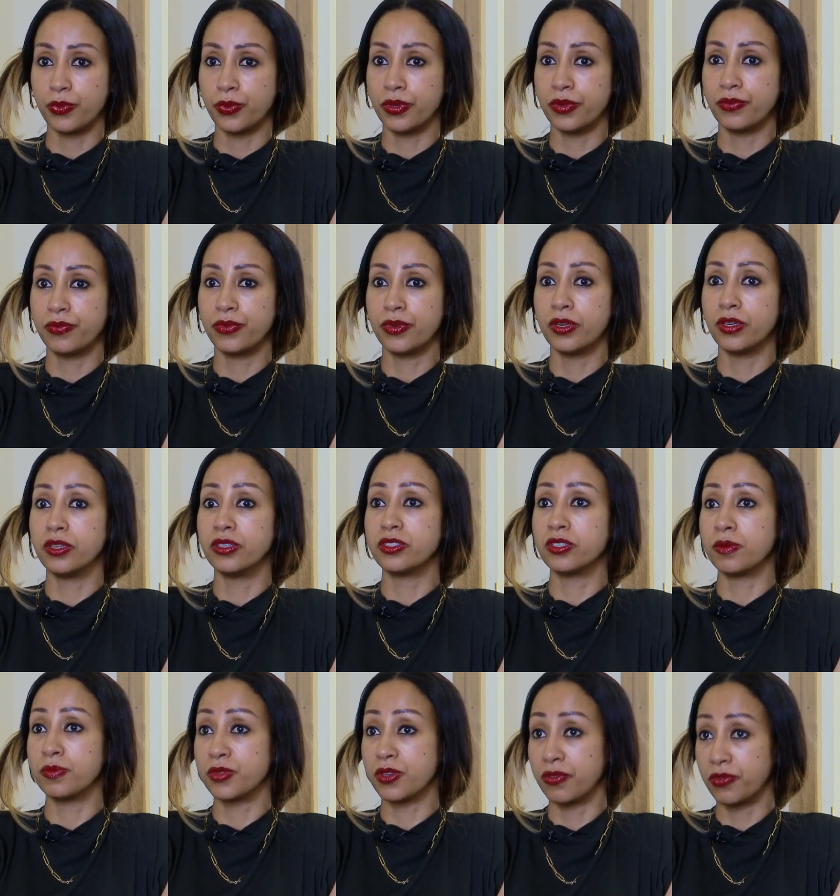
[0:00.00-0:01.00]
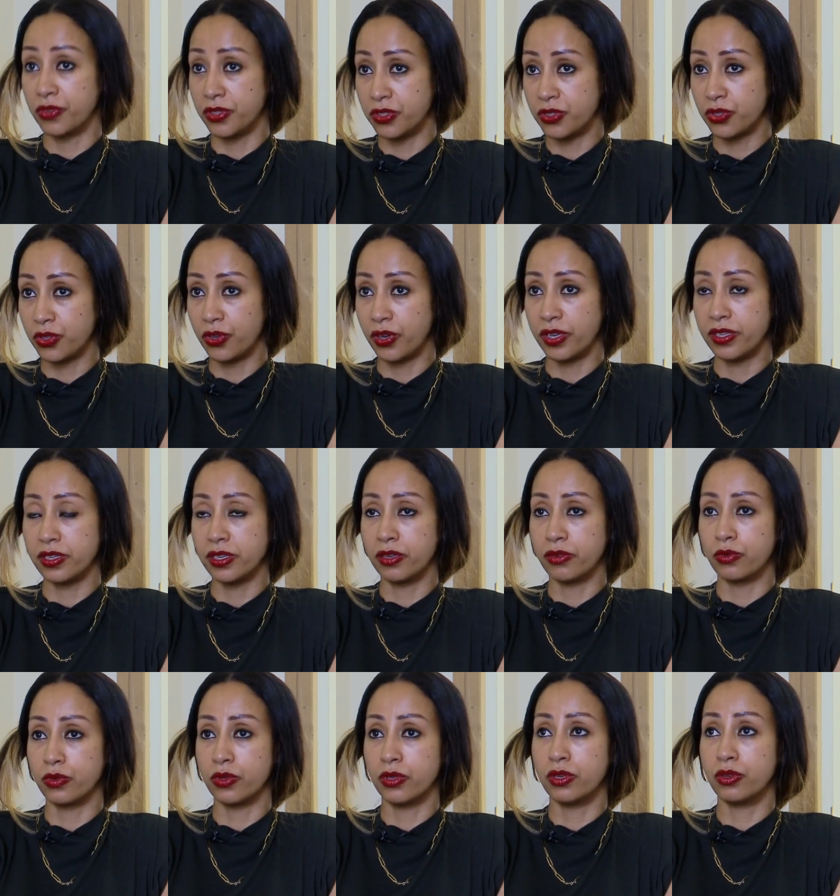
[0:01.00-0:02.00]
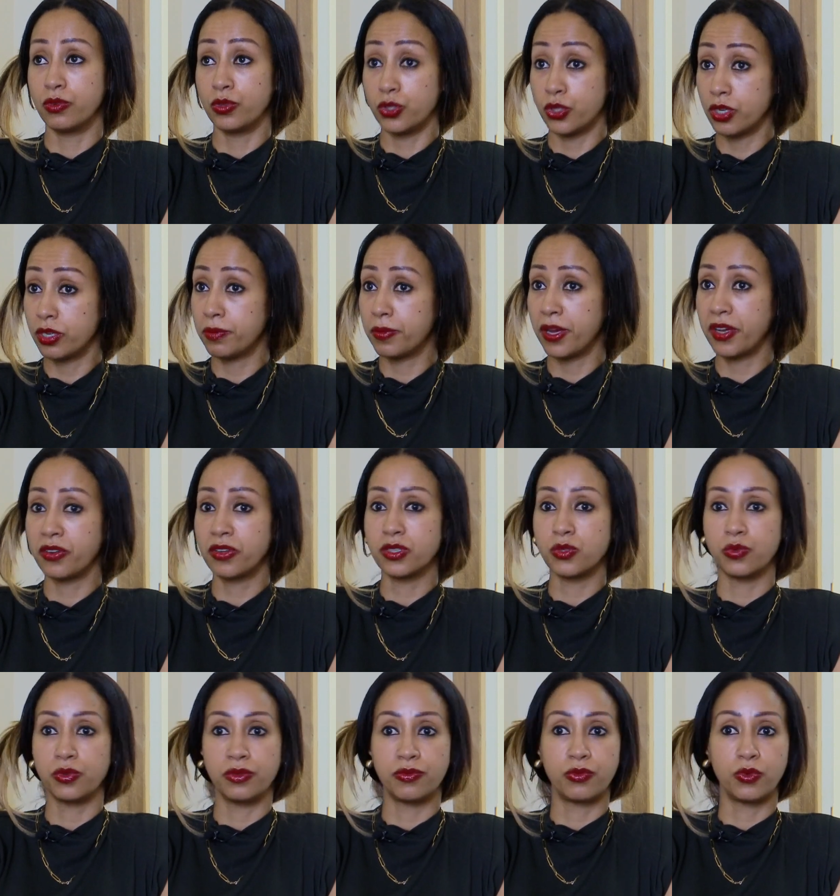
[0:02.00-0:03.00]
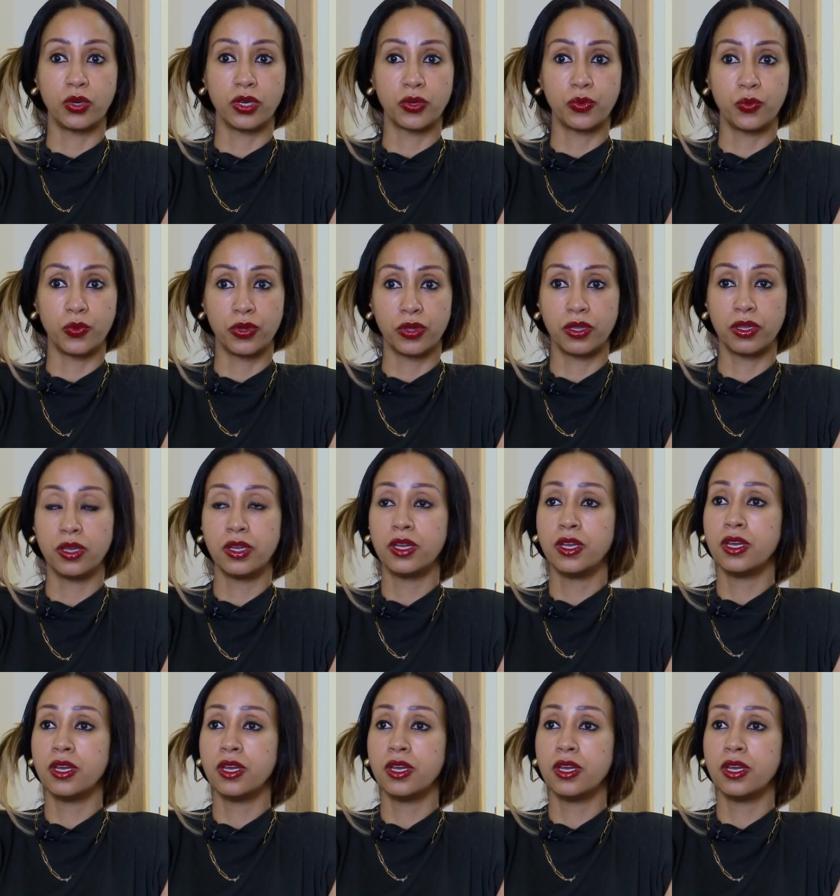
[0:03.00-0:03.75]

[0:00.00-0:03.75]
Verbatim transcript: we've uh, in terms of reintegrating re uh, return migrants, we've worked with